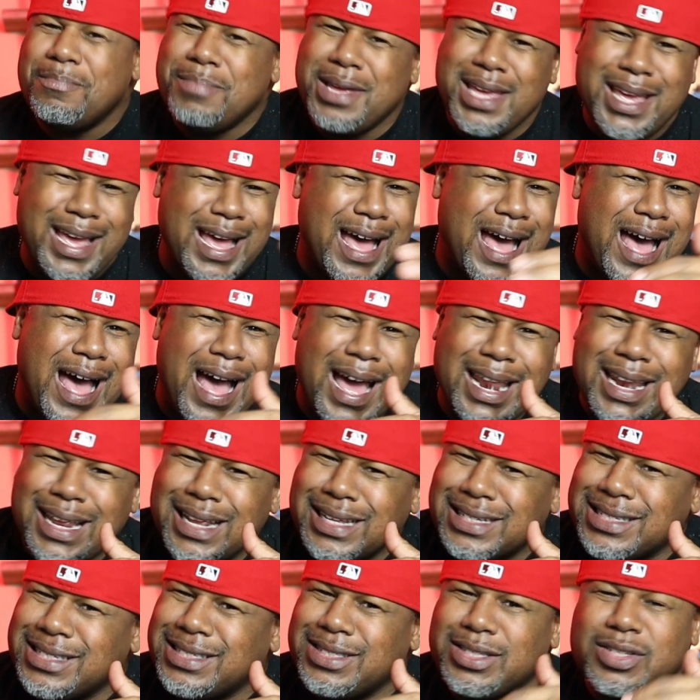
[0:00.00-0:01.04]
be
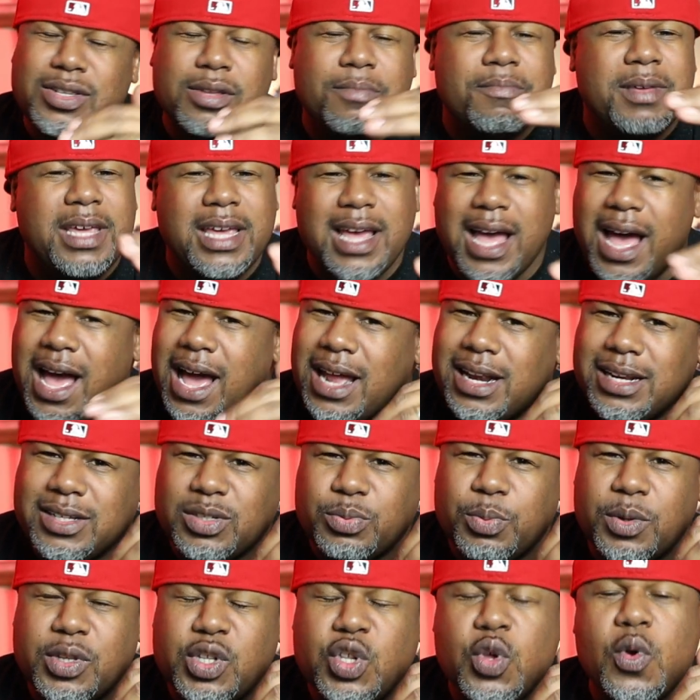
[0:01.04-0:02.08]

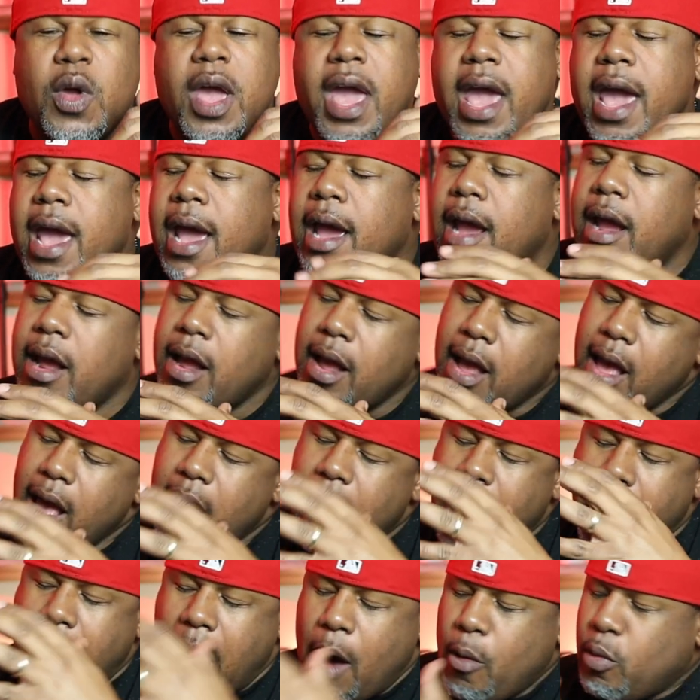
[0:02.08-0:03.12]
honest with you, Air,
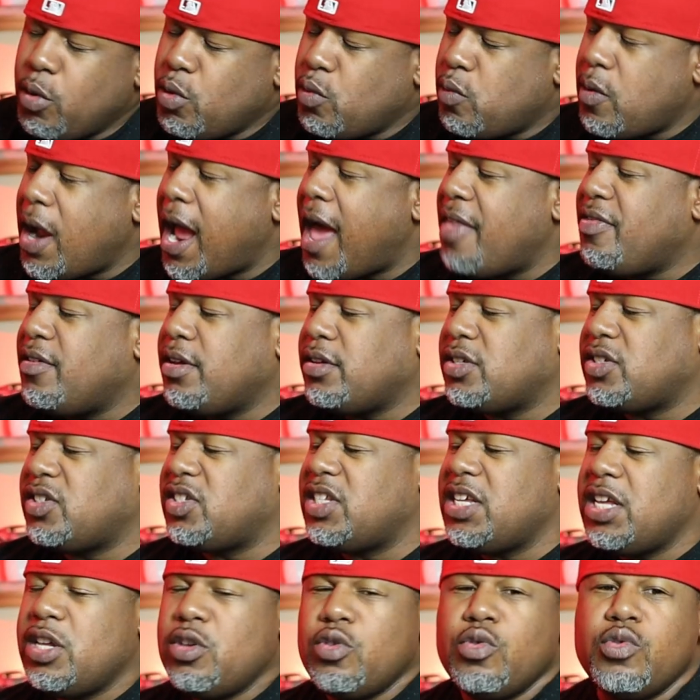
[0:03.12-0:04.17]
I would rather
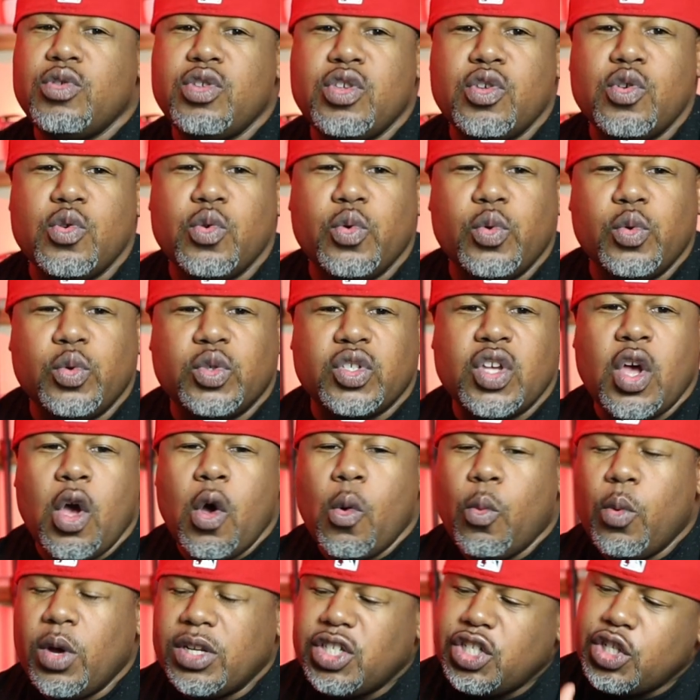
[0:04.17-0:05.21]
see you use
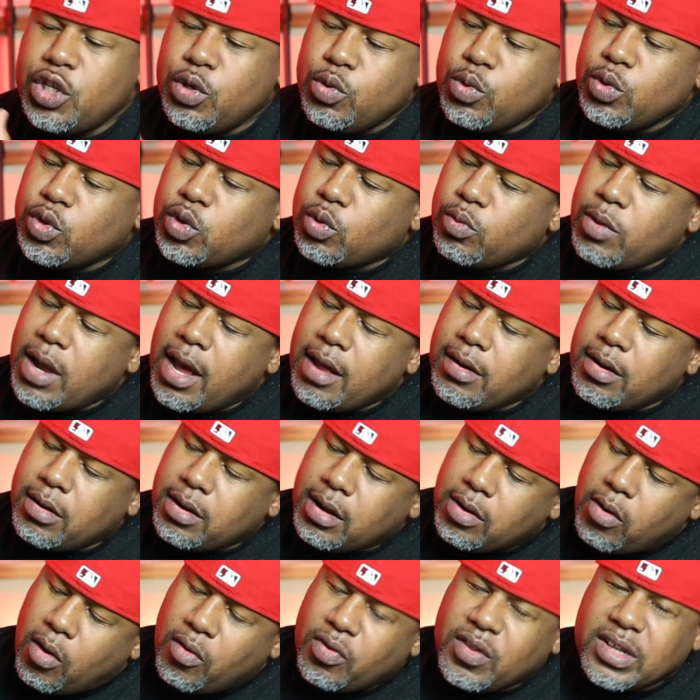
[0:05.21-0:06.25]
what you use around
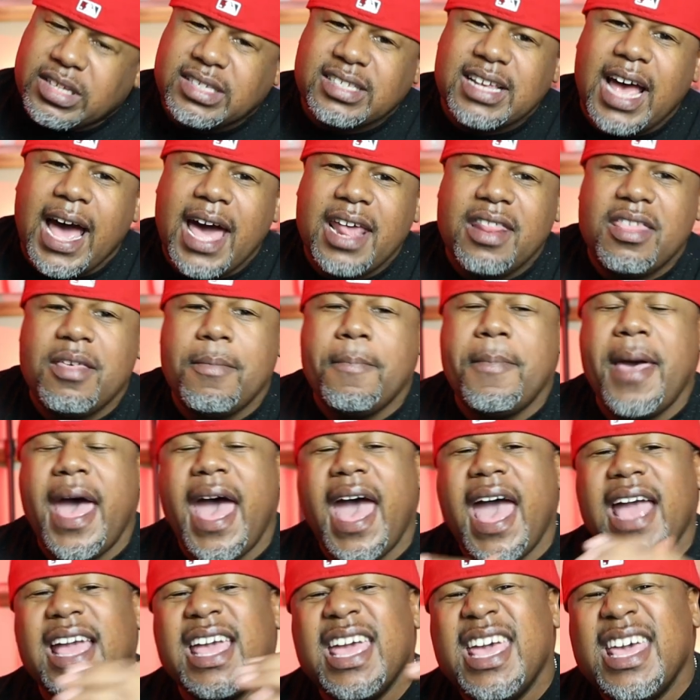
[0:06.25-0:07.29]
on the side of the
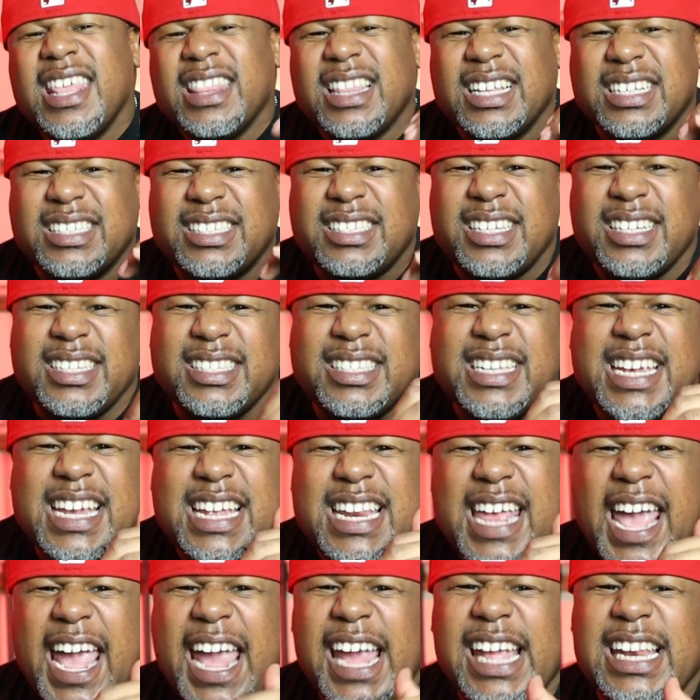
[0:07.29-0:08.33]
bag, the
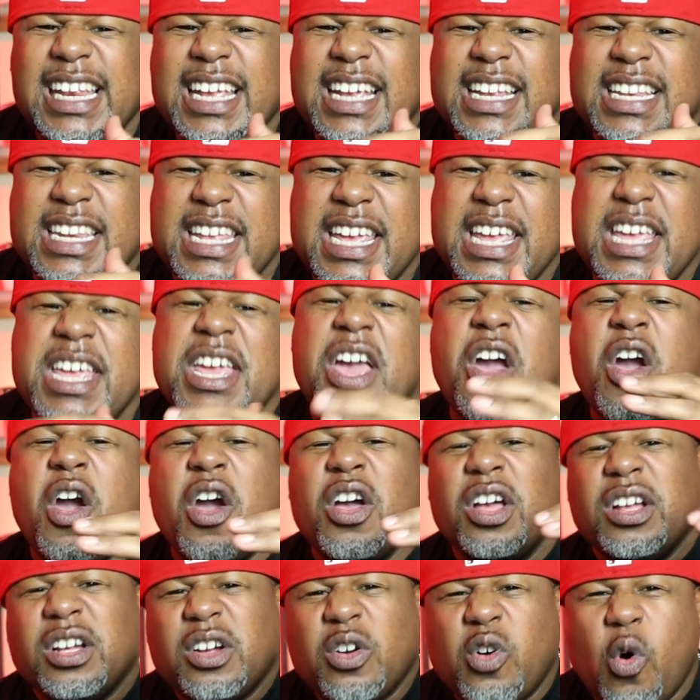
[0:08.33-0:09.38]
1680D
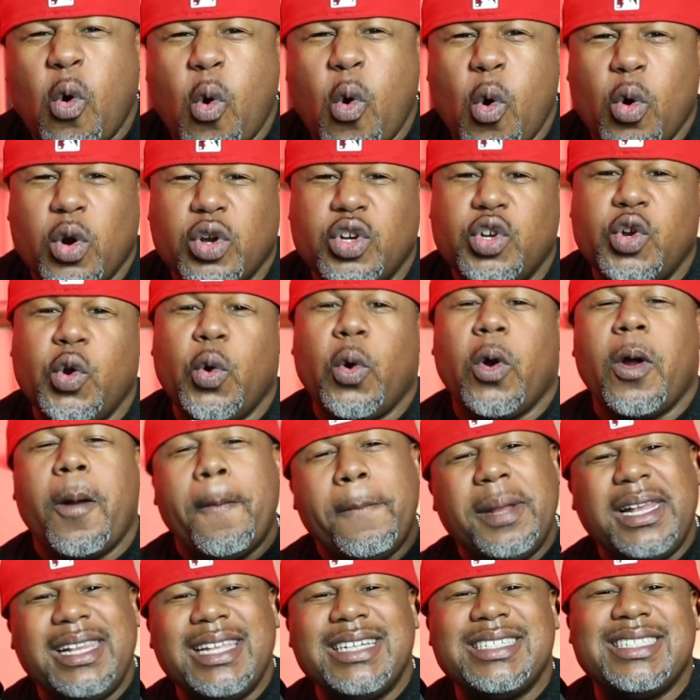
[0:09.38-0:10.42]
Cordura
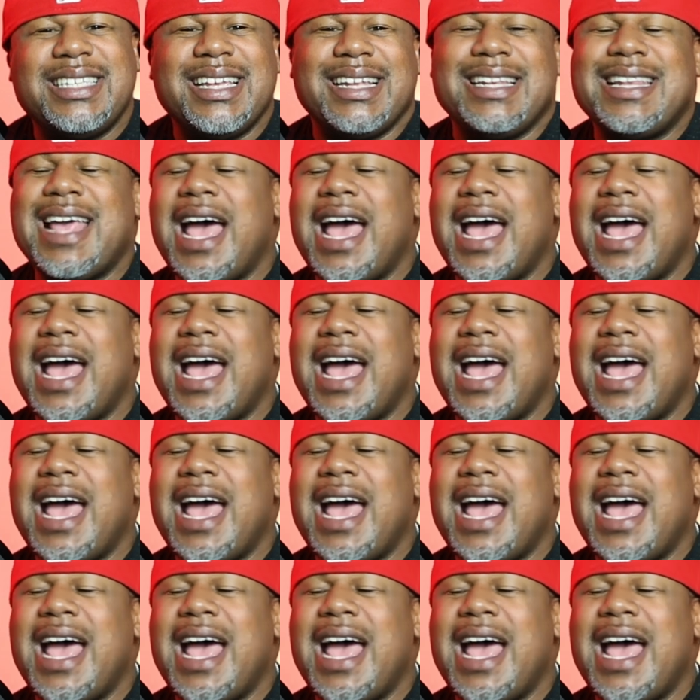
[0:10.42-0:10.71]
ballistic